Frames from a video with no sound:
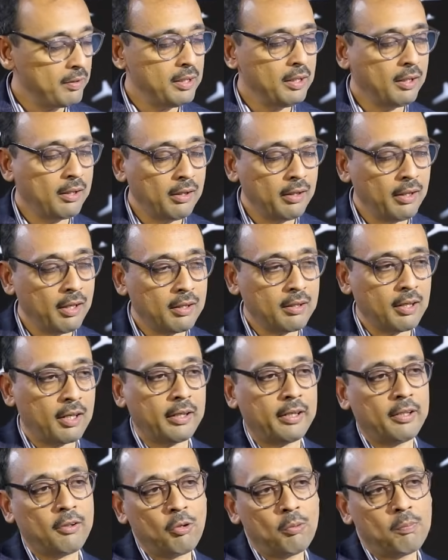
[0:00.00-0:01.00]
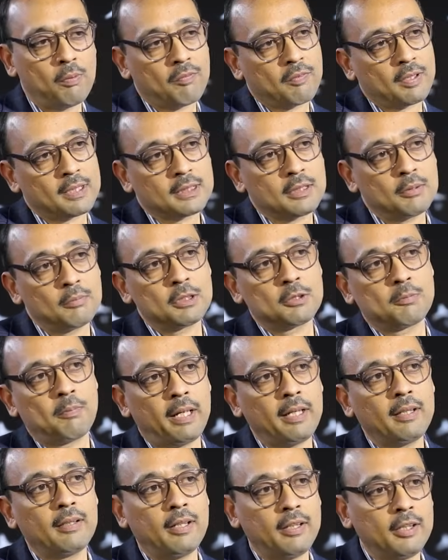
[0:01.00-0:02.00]
very clear target group of customers
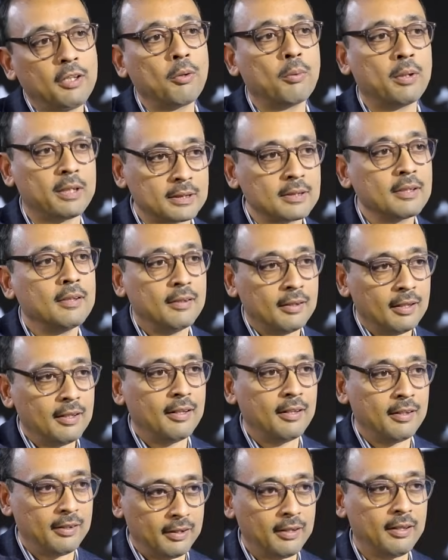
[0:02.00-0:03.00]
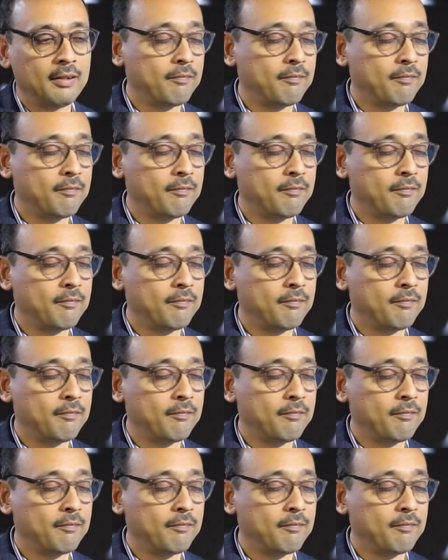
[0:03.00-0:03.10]
buying the EQS.